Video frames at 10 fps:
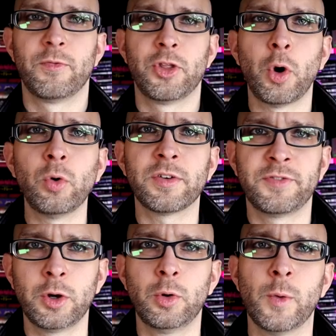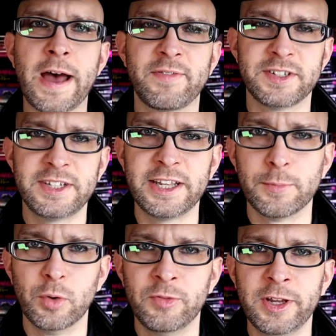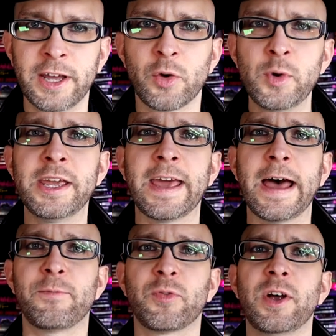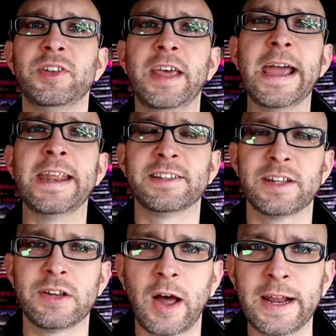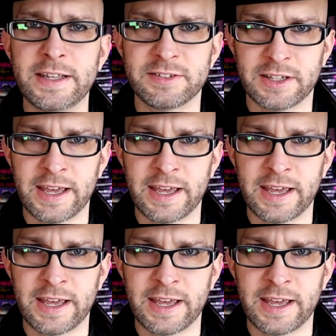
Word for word: For those of you who haven't seen the movie, in a recap for us 80s and 90s